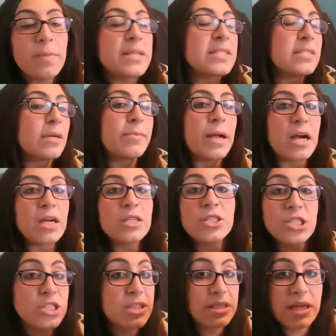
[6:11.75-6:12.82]
But some
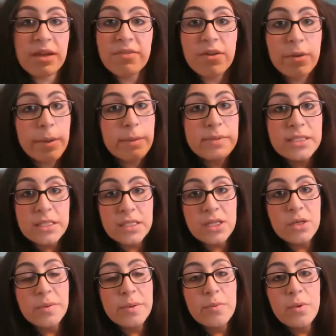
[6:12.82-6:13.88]
parents just give their babies a
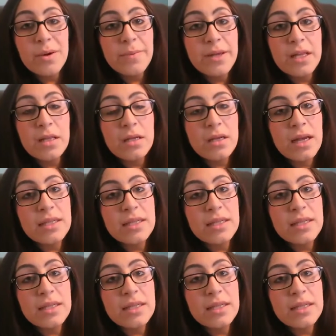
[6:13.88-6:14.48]
little bit more milk,